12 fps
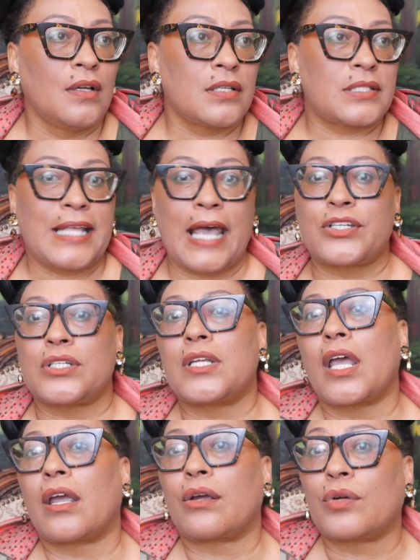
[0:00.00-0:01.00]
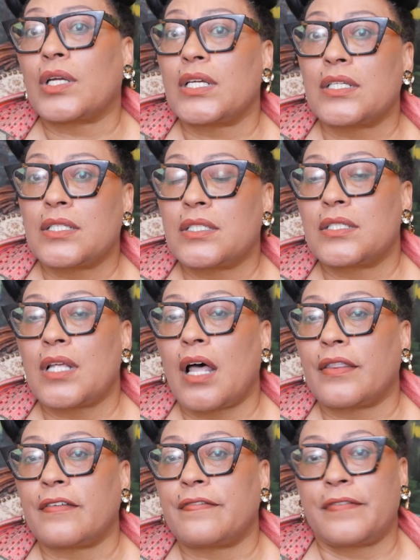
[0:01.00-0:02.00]
Sagittarius
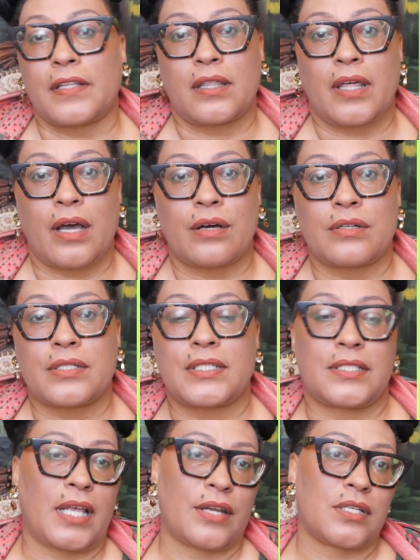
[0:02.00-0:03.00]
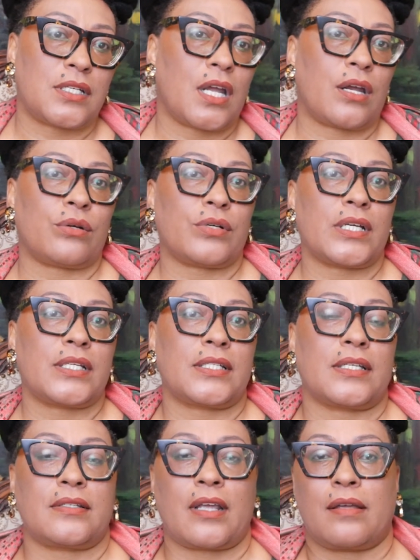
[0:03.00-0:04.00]
on the 5th house. Sagittarius
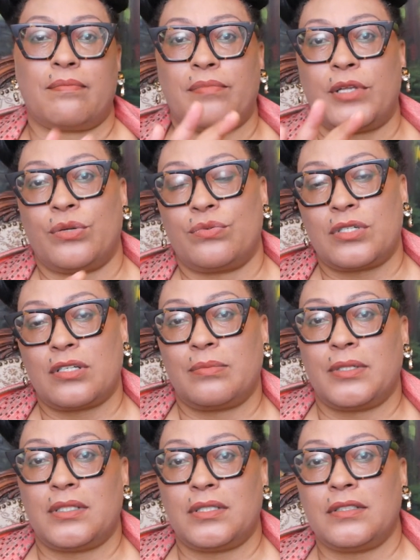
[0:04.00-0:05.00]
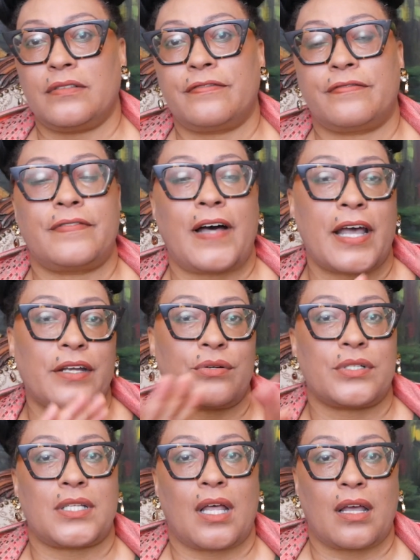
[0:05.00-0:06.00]
is a mutable
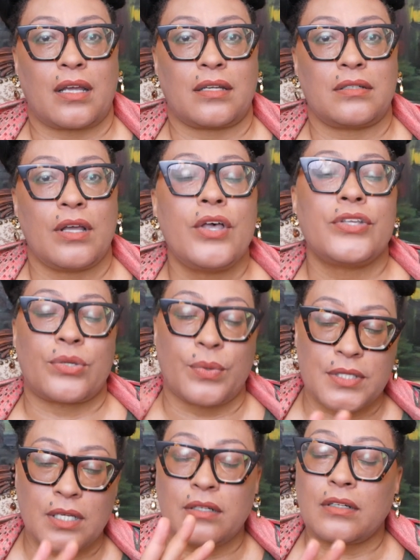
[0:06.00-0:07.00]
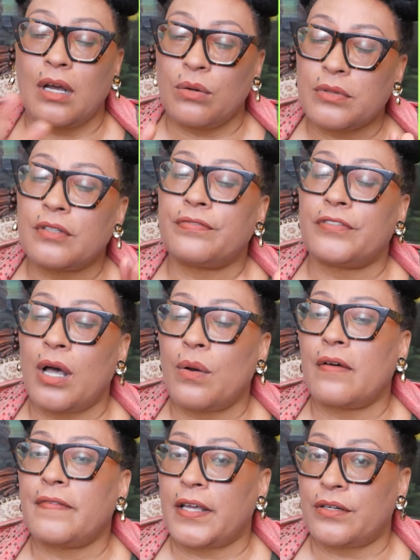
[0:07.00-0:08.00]
fire sign, so it's going to go with the flow
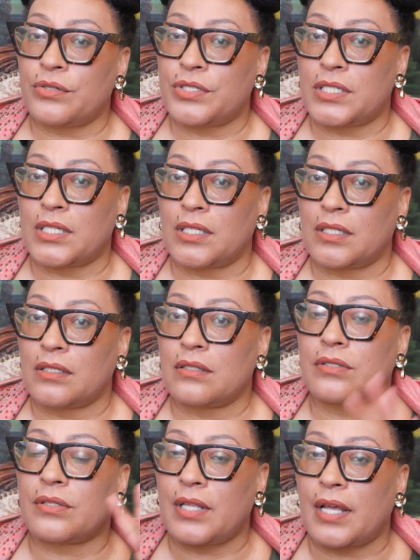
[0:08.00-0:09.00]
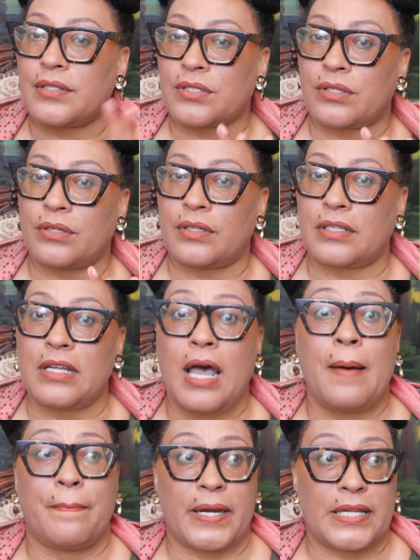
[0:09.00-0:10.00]
of energy, so that's good,
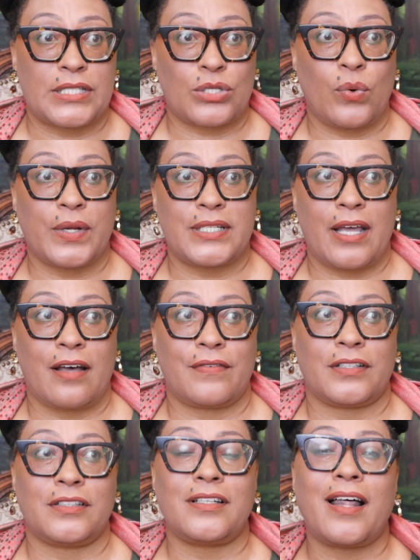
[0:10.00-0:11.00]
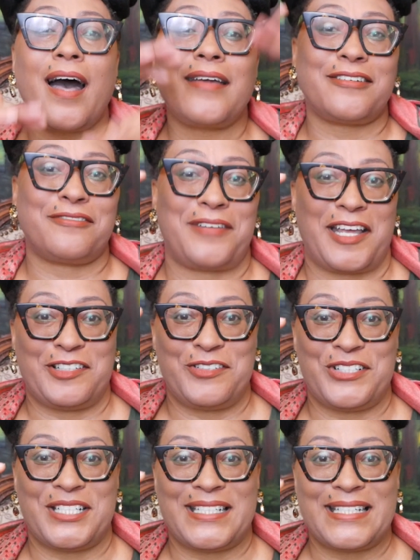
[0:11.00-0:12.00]
but it's going to have a lot of
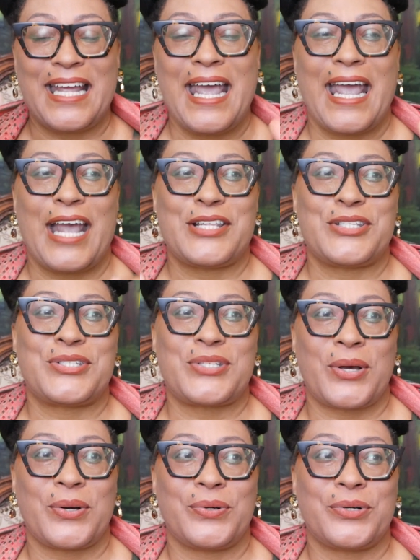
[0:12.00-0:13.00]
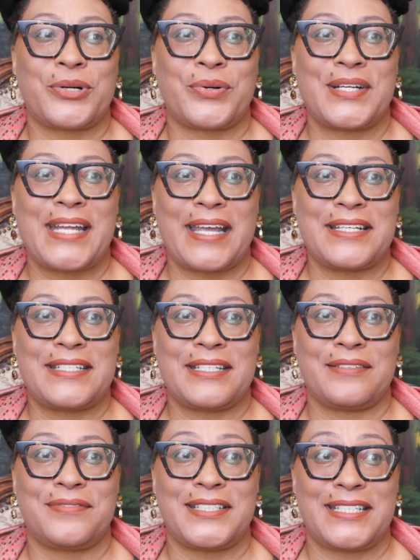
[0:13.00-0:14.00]
energy, and so
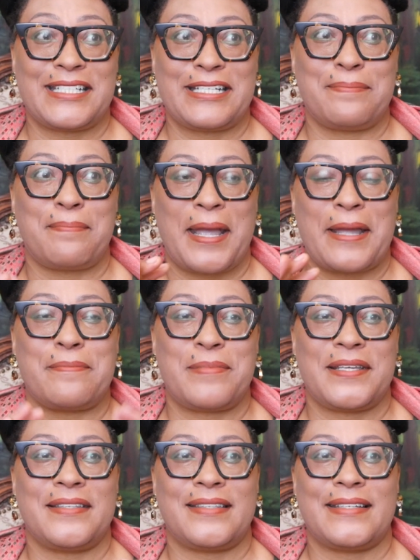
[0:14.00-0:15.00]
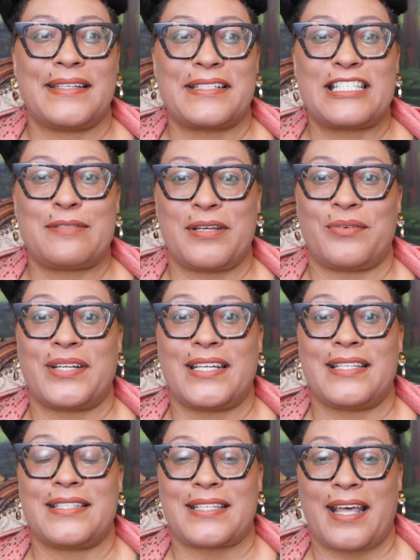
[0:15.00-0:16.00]
creativity may be the
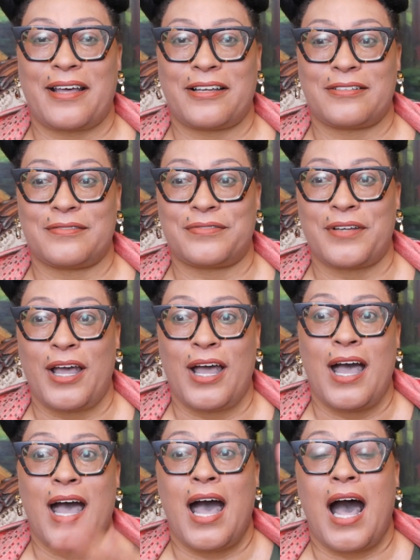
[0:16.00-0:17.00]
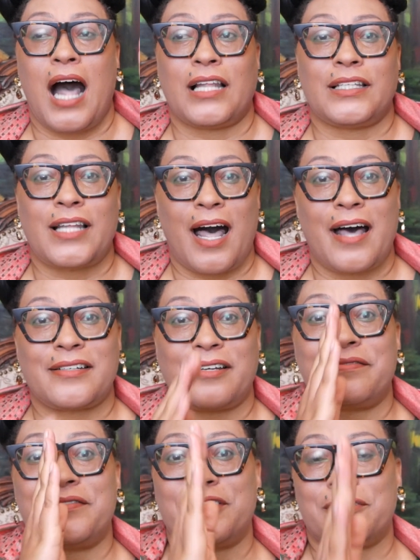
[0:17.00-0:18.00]
experience of a lot
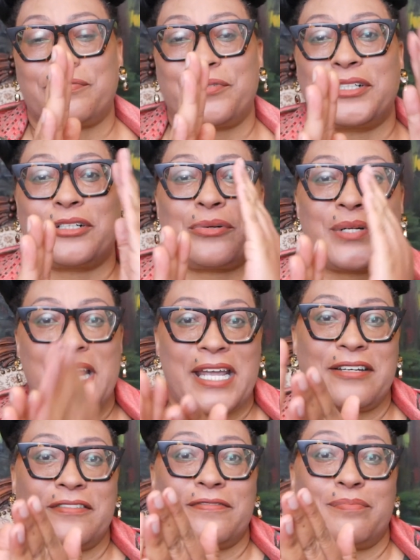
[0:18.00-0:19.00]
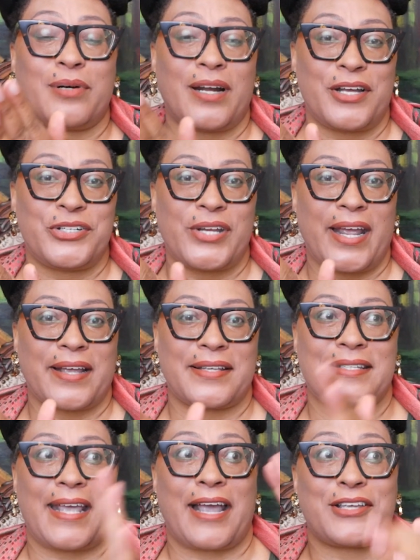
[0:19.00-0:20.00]
of different creative
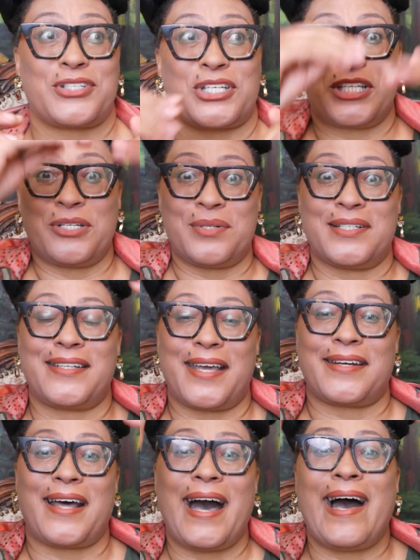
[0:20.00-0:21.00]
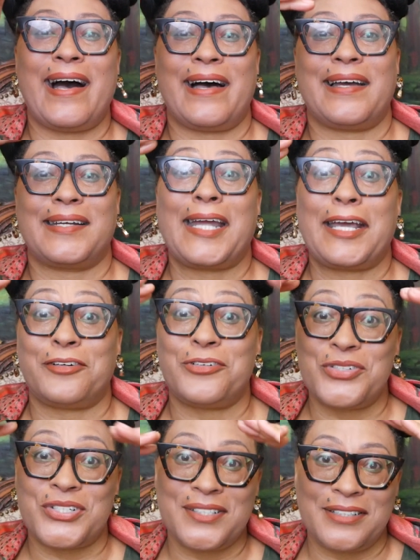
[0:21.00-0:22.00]
projects executed at a high
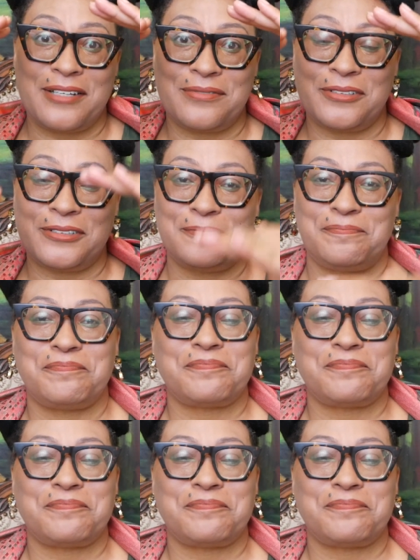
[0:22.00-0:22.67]
energy level